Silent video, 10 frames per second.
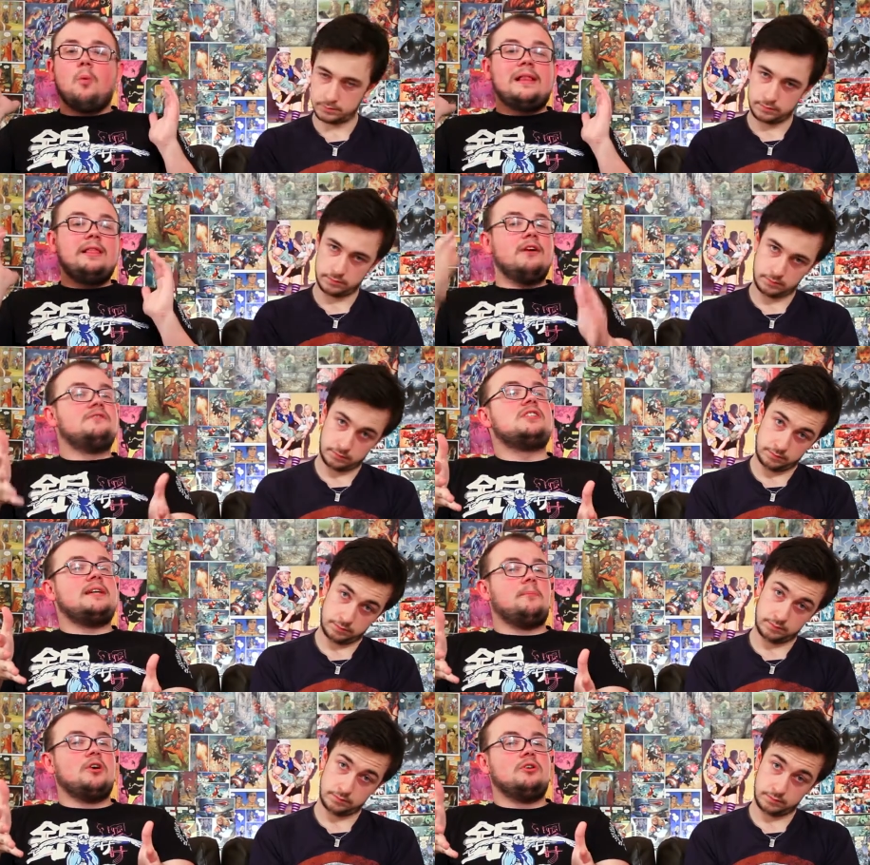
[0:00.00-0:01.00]
Speaker 1: We love
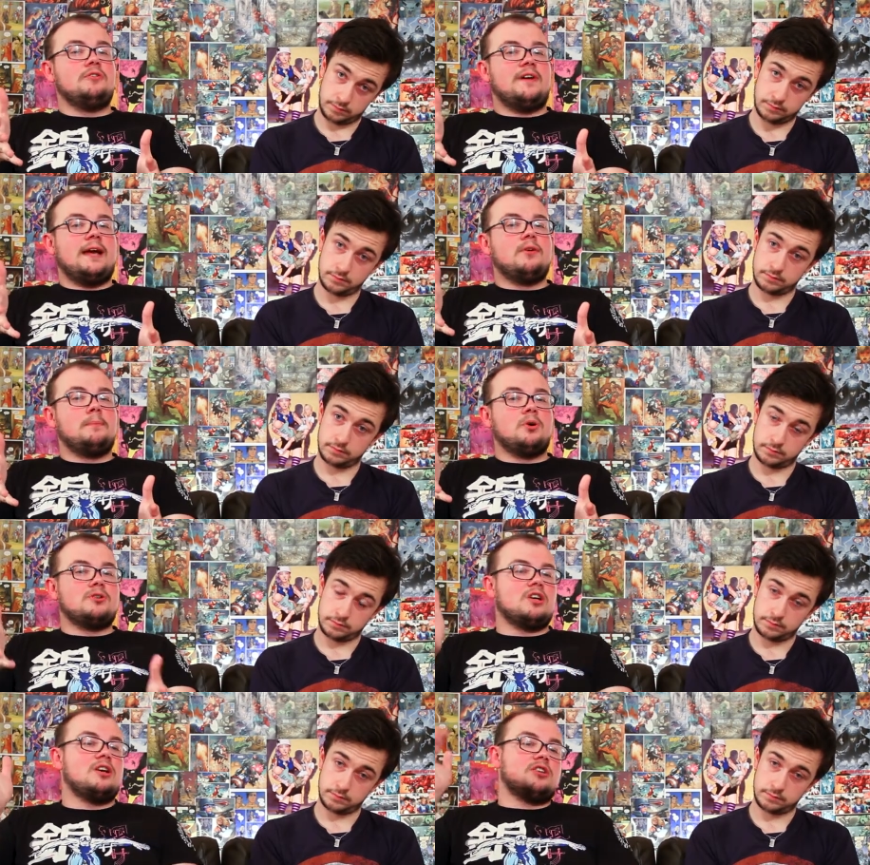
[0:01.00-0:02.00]
seeing what your favorite
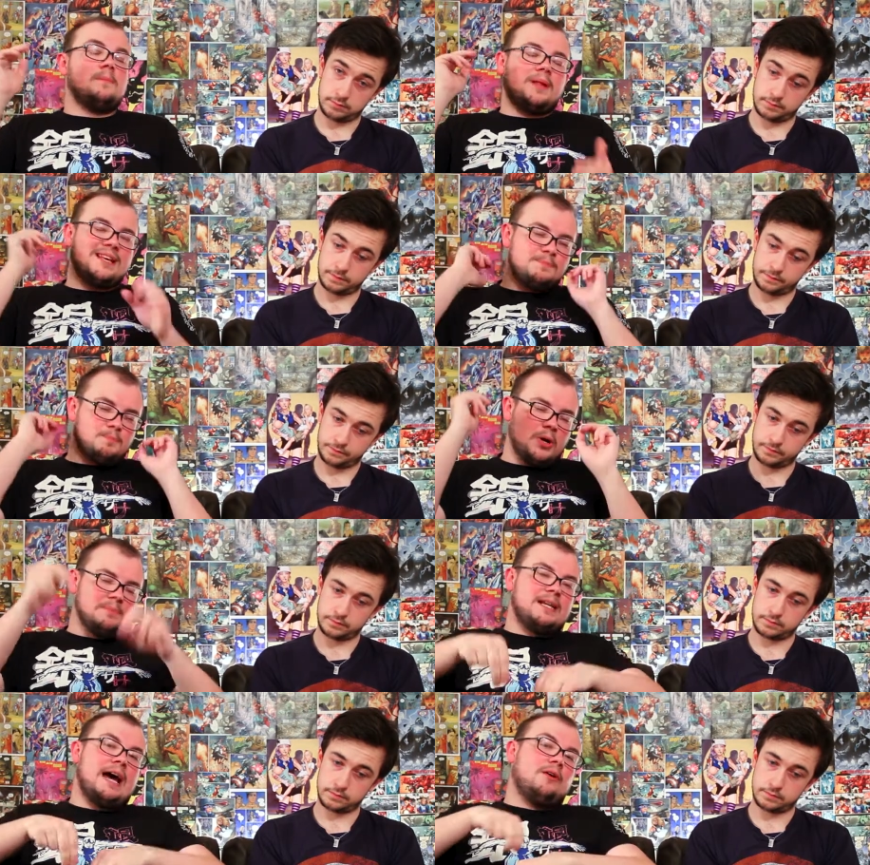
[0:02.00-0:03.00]
books are, so please put
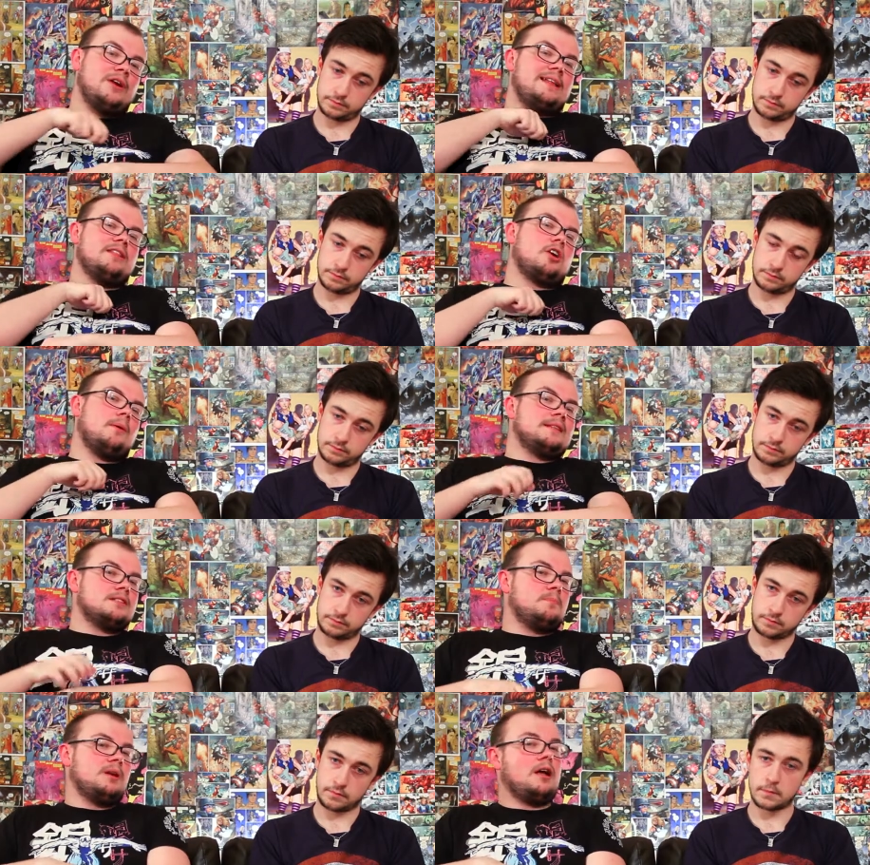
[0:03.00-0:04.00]
them down in the
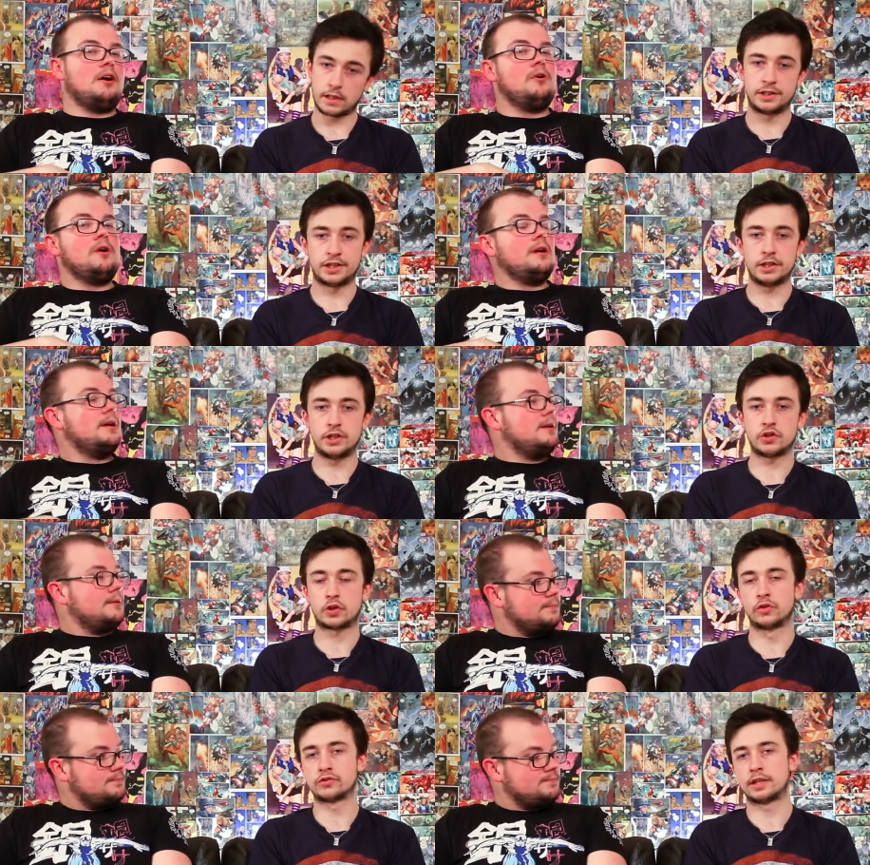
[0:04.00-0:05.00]
comments below. Indeed, you
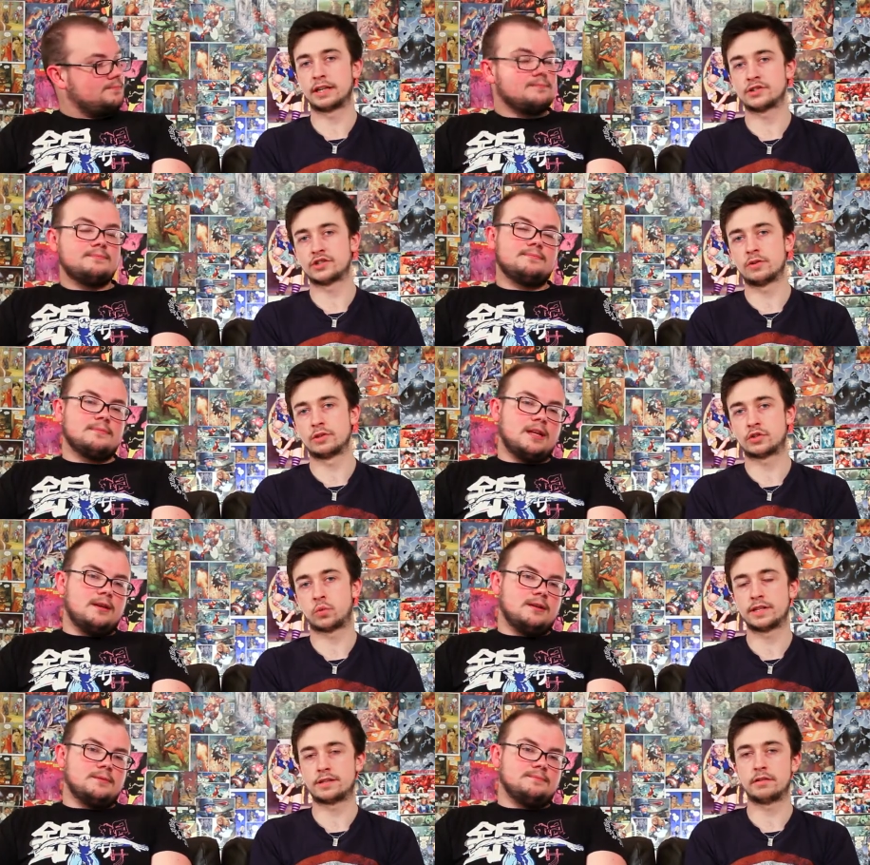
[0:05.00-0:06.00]
can also let us know on
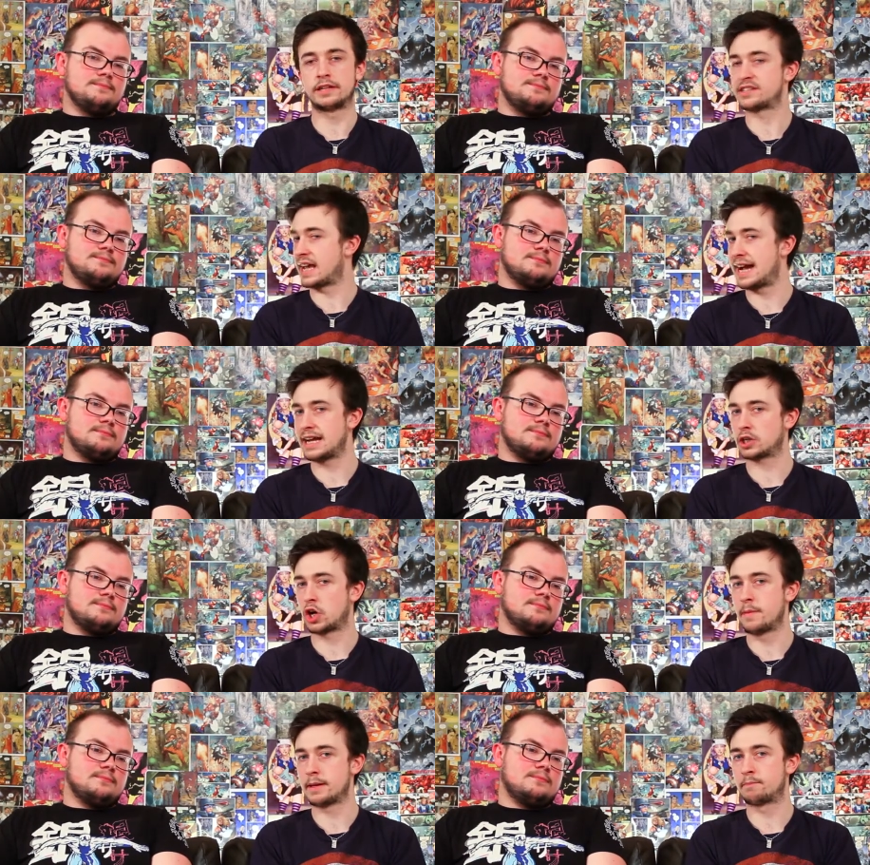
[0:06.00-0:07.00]
Speaker 2: Twitter. It is at
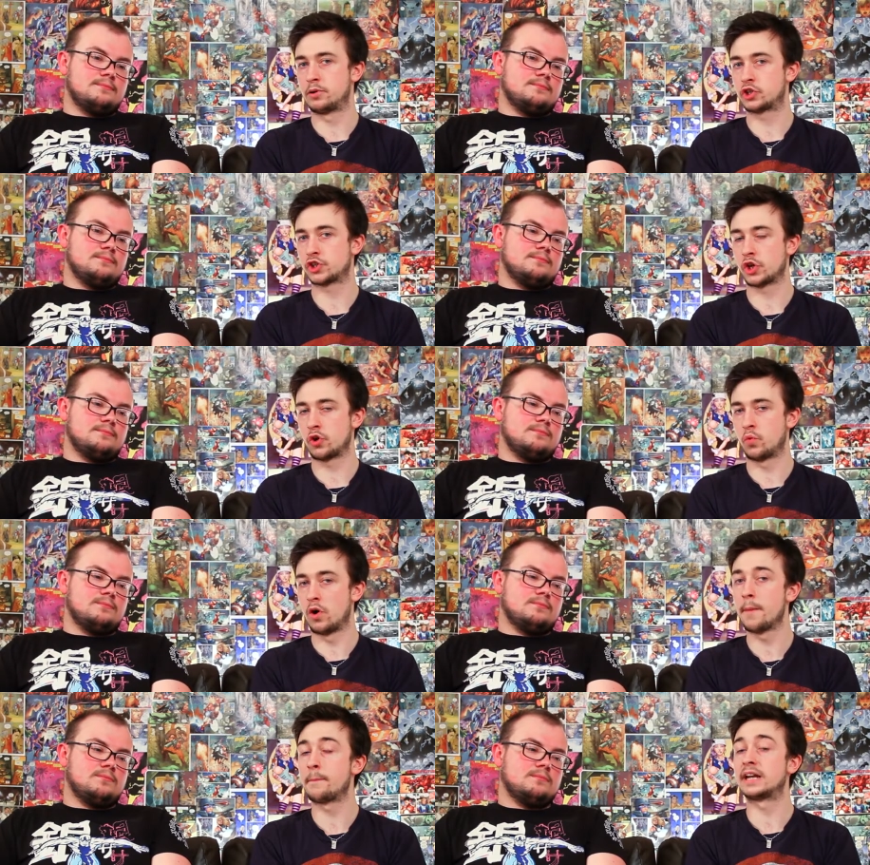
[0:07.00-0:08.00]
Comic Book Show
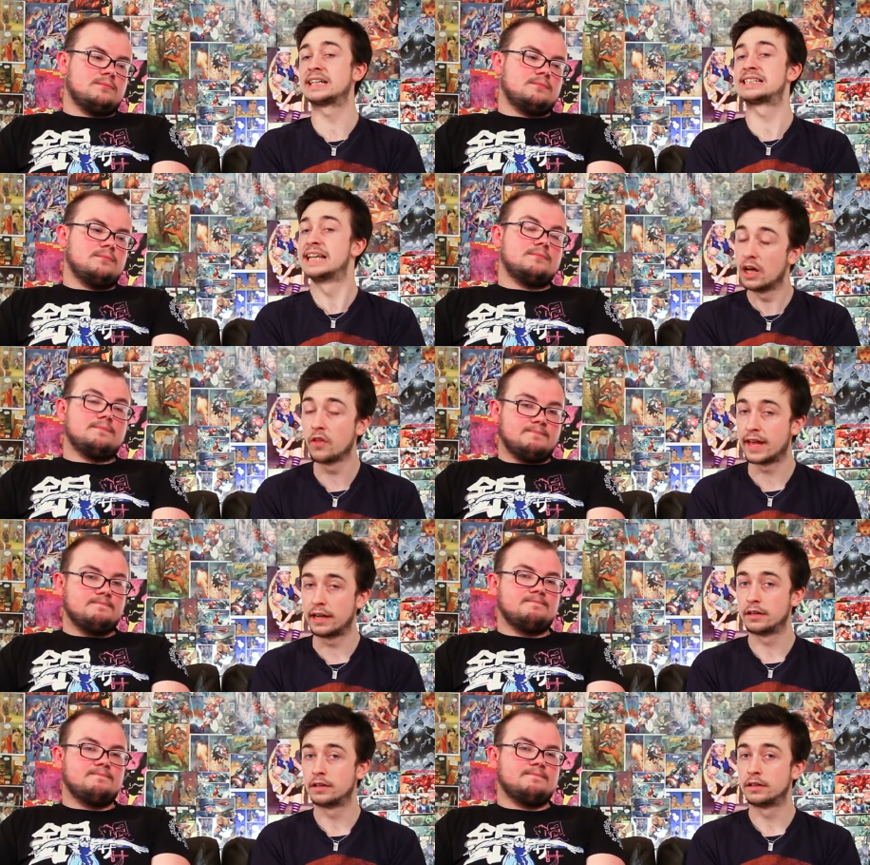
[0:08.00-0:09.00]
One. But until
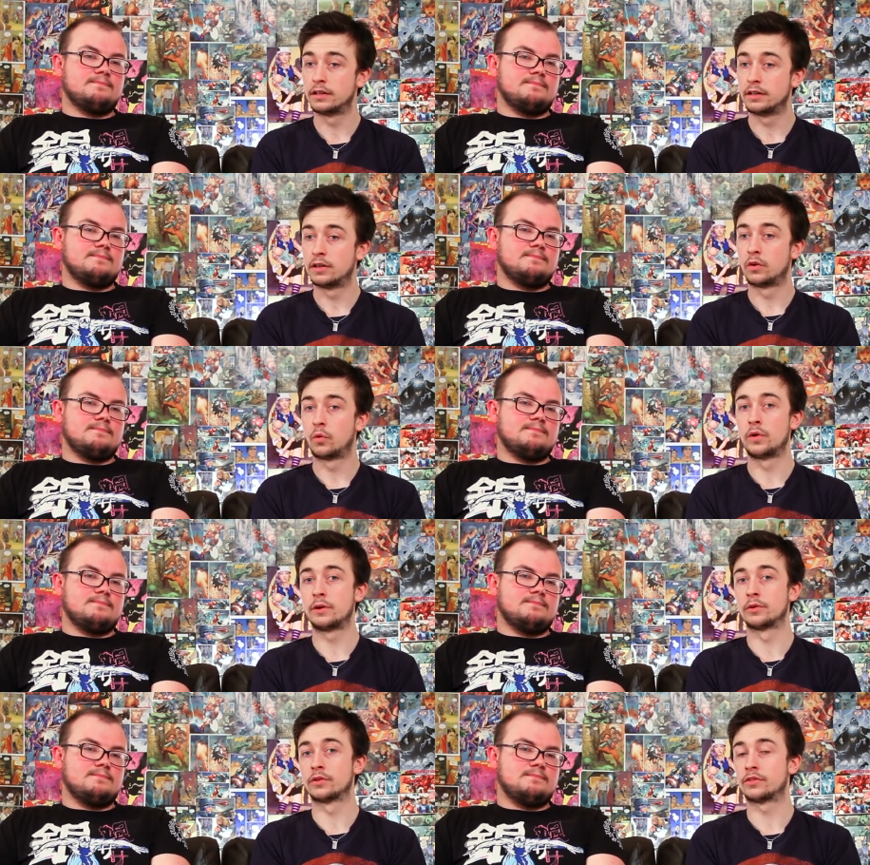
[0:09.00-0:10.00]
then,
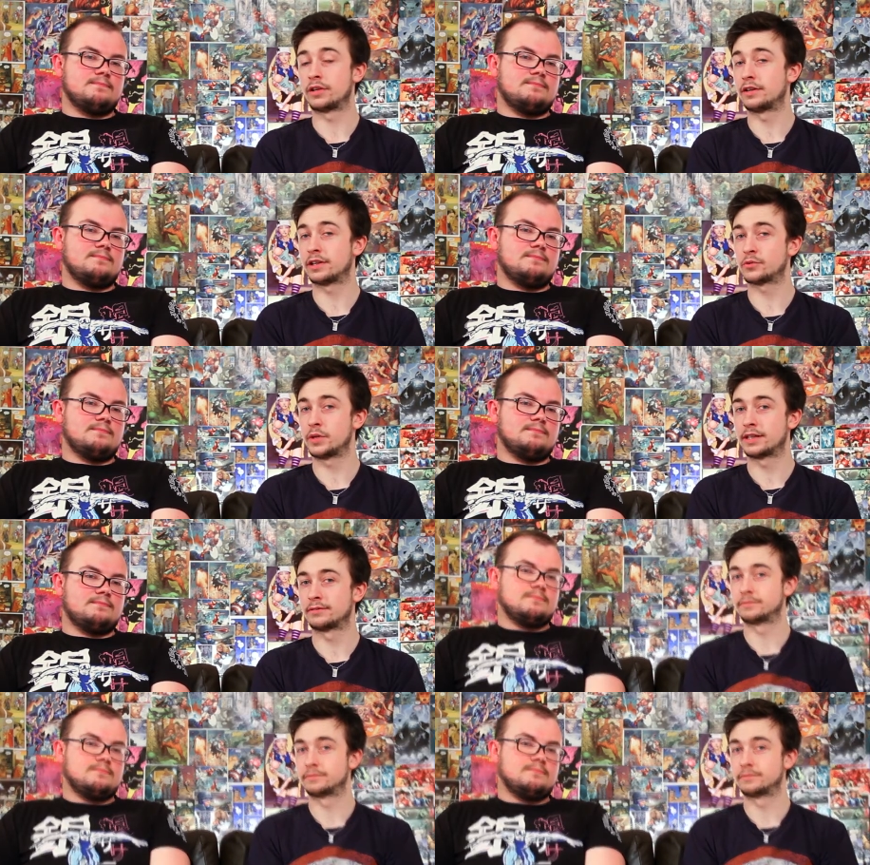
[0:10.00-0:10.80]
we will see you next week.